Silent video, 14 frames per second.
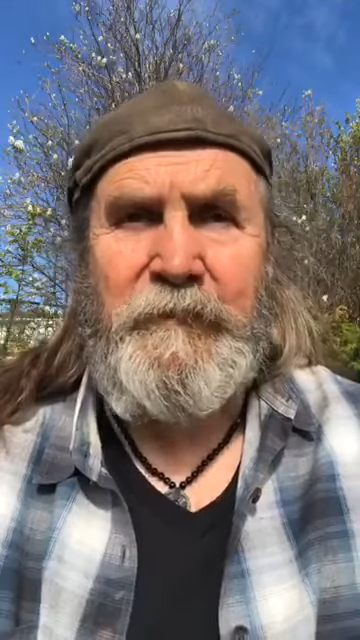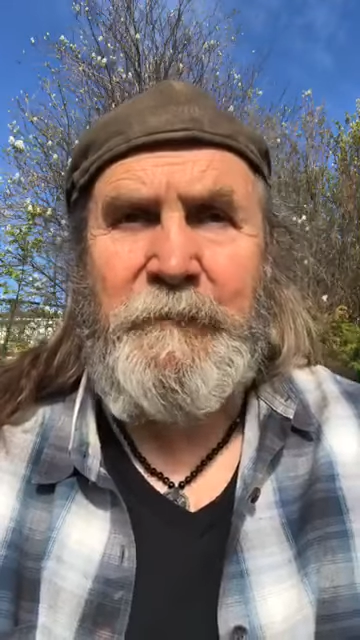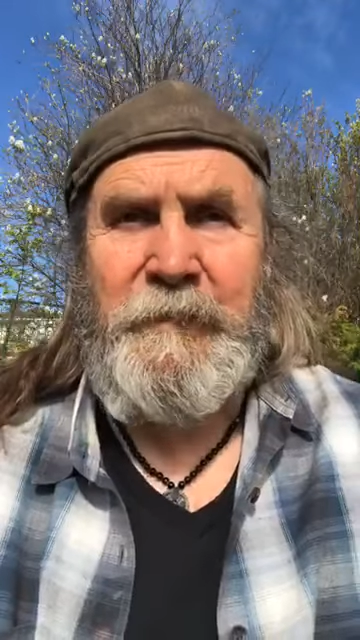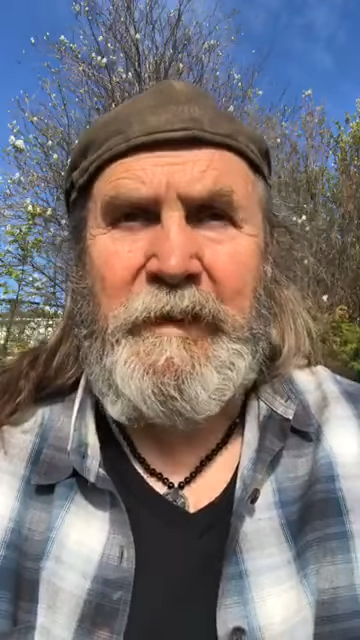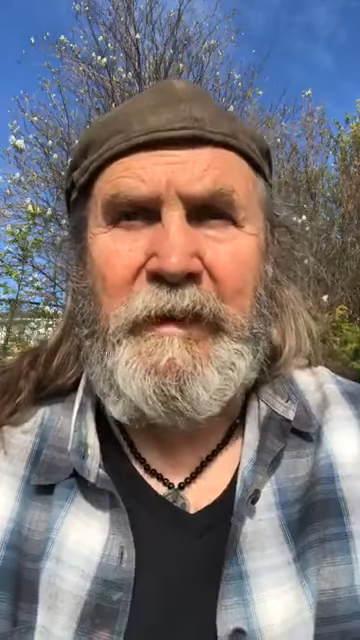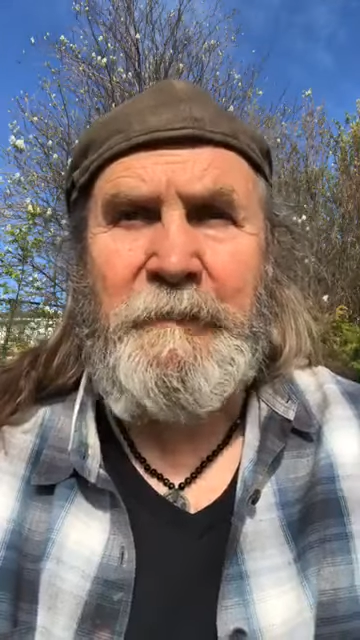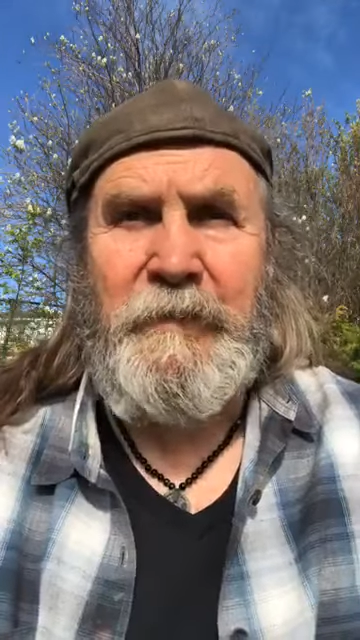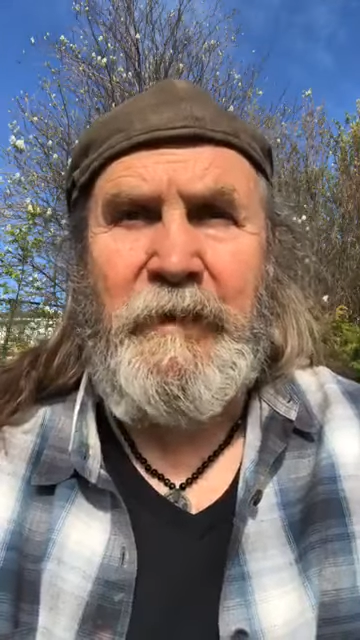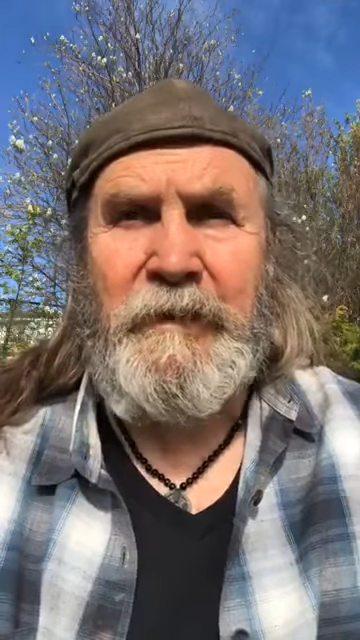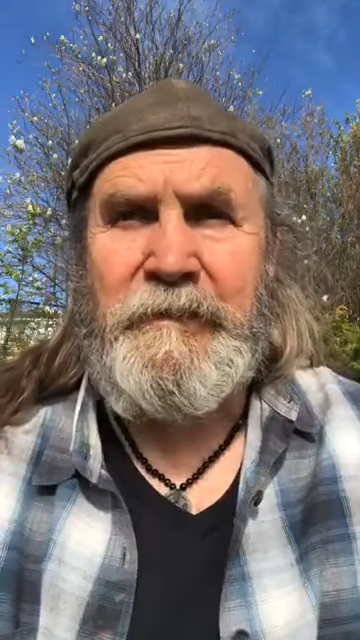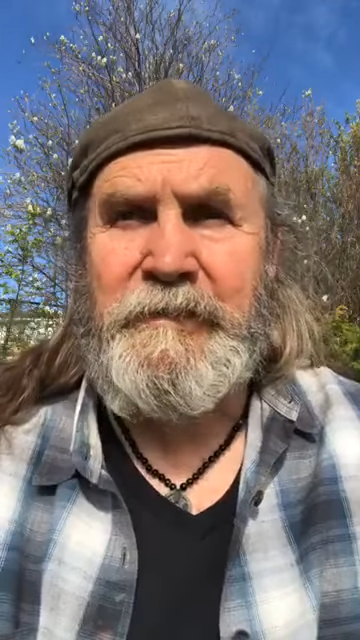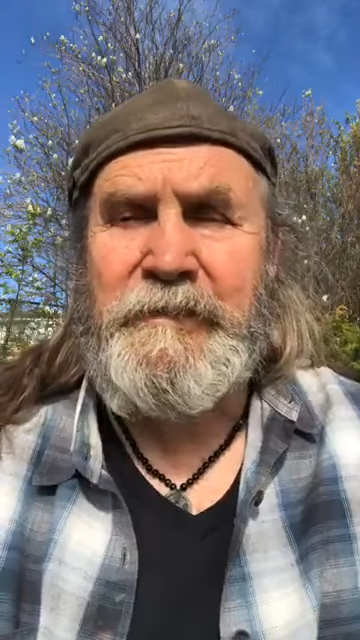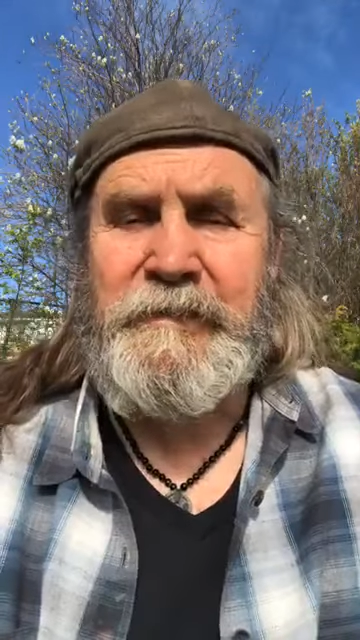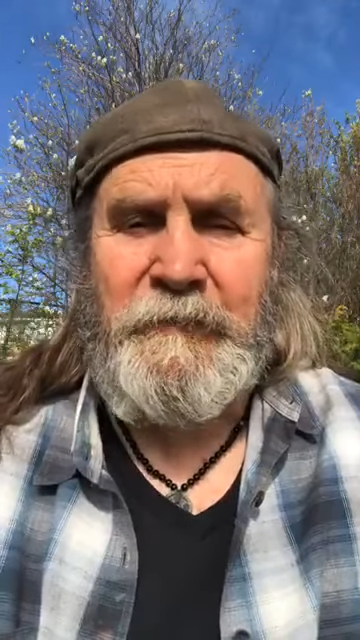we become
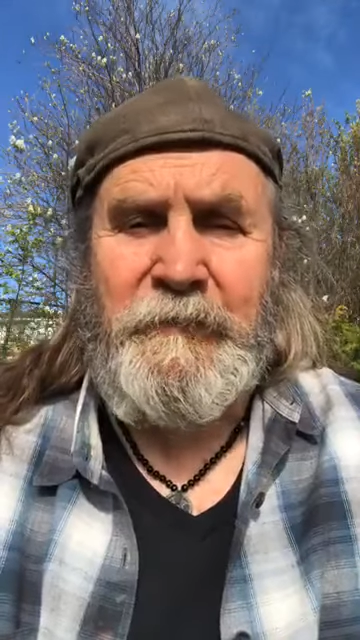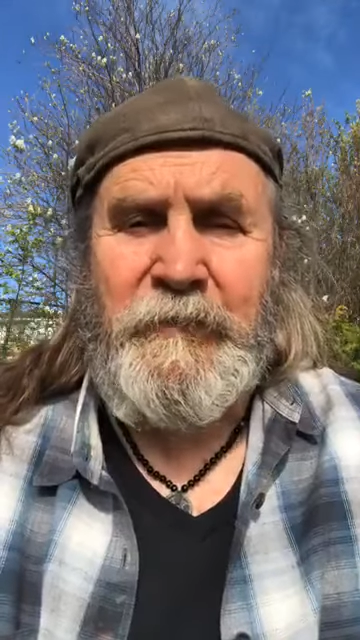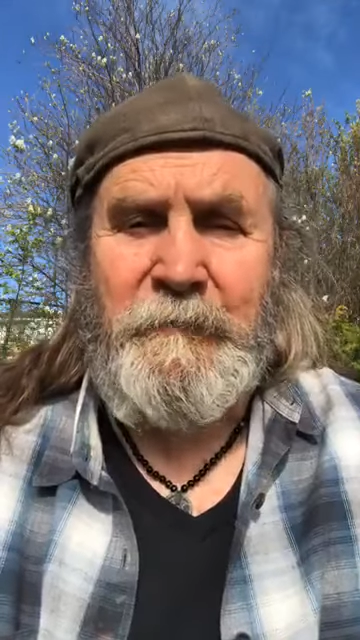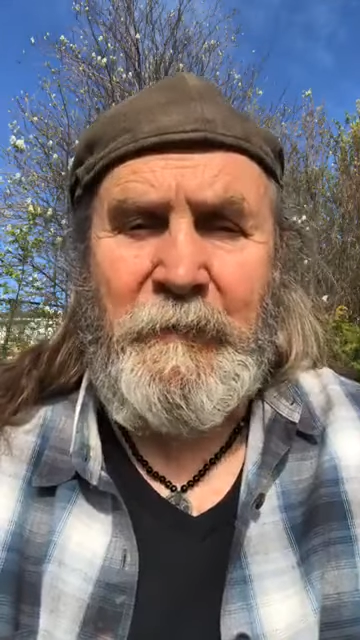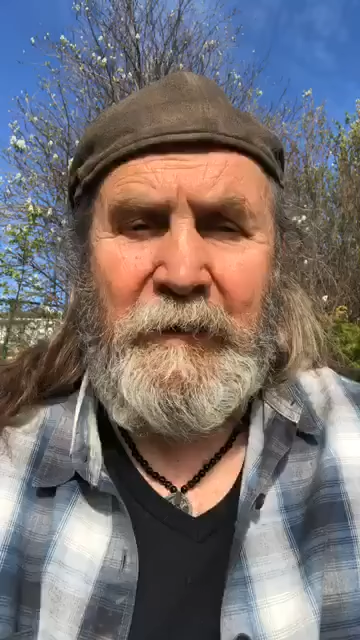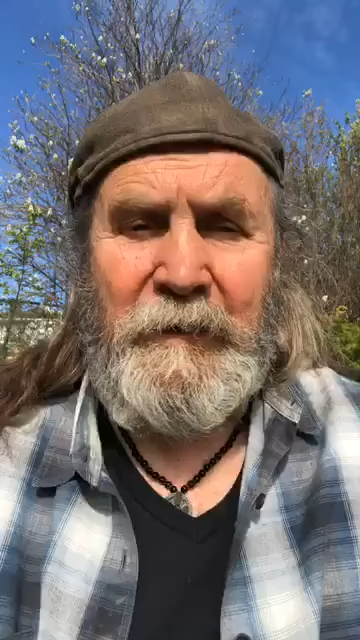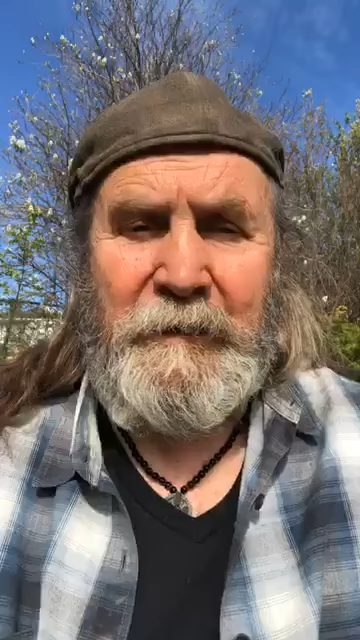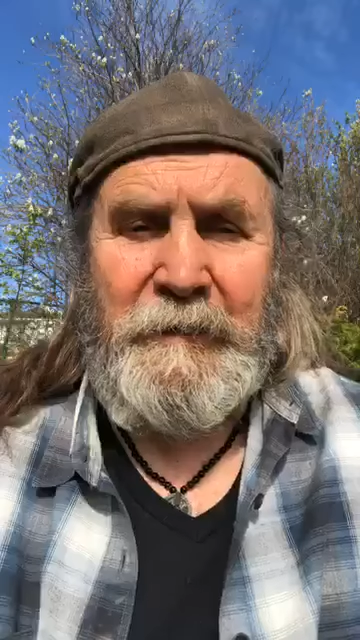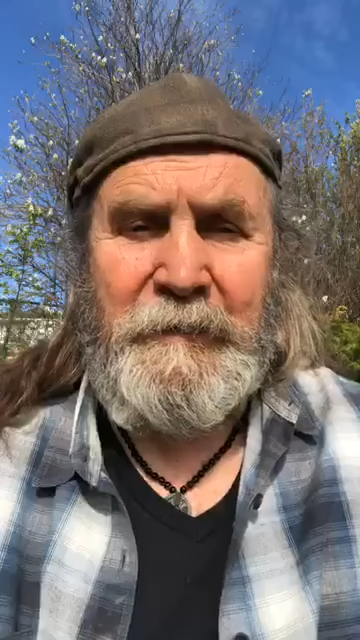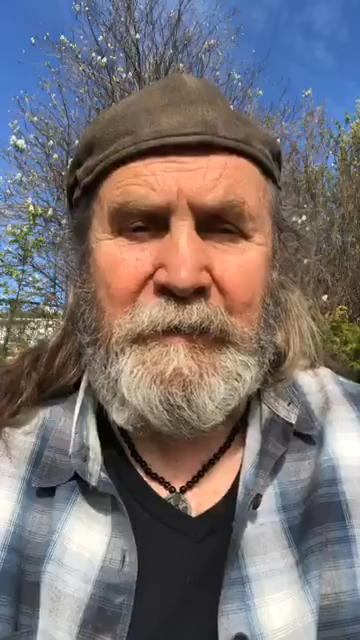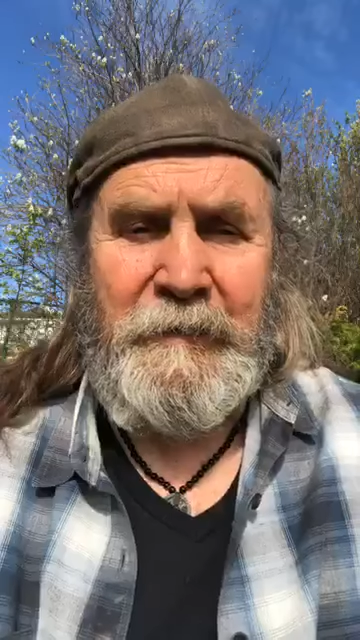conscious of our mind.